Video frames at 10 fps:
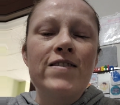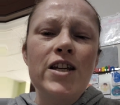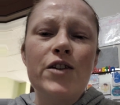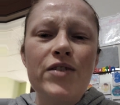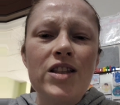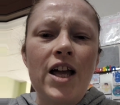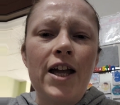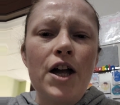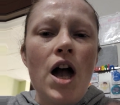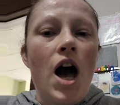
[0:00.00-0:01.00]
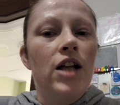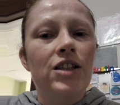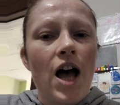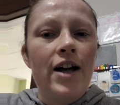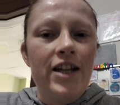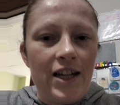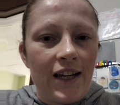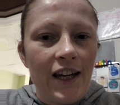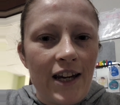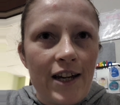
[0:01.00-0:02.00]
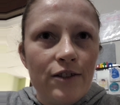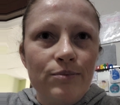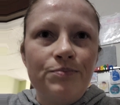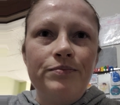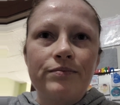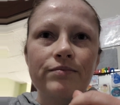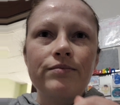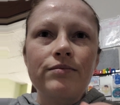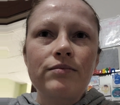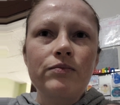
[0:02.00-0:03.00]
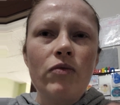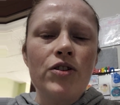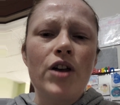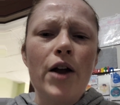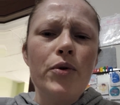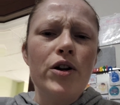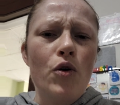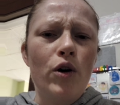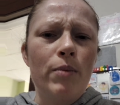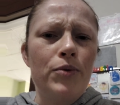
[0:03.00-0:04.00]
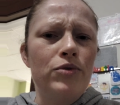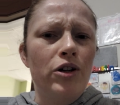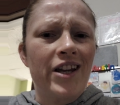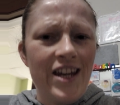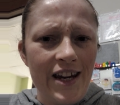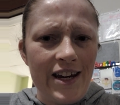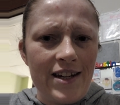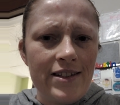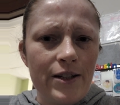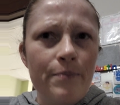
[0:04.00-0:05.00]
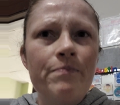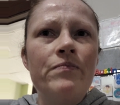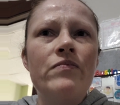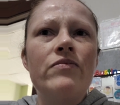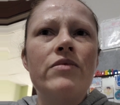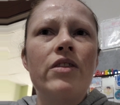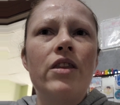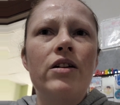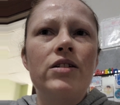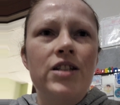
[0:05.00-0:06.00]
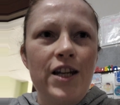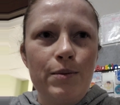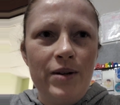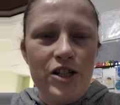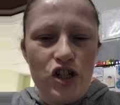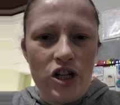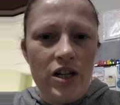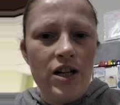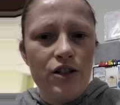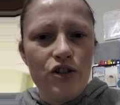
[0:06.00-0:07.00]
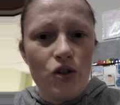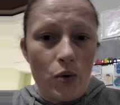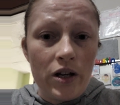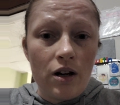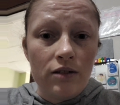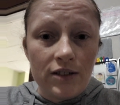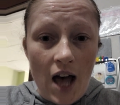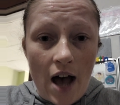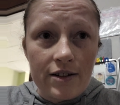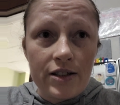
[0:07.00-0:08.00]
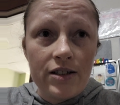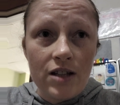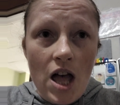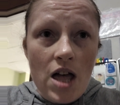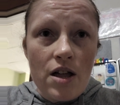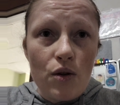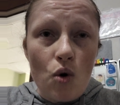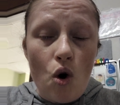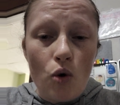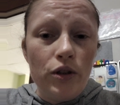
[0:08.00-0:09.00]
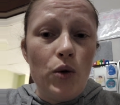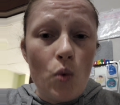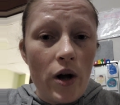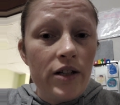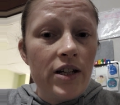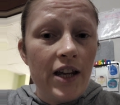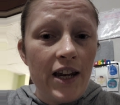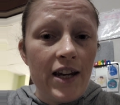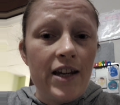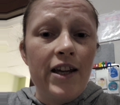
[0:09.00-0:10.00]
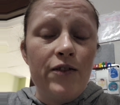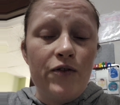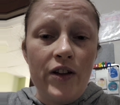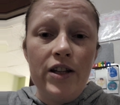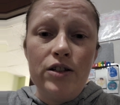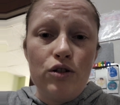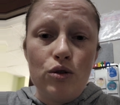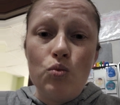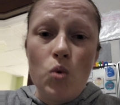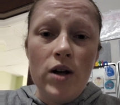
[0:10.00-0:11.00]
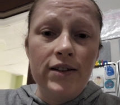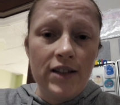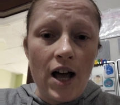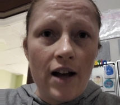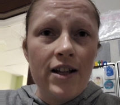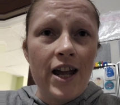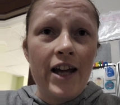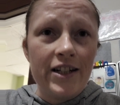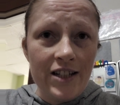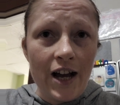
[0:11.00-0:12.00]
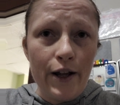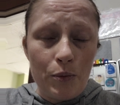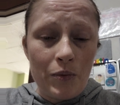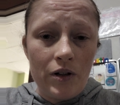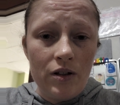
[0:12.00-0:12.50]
Think of it like a lock and key. Thyroid hormones are keys. TBG and soy are locks. Only one key can fit into one lock at a time.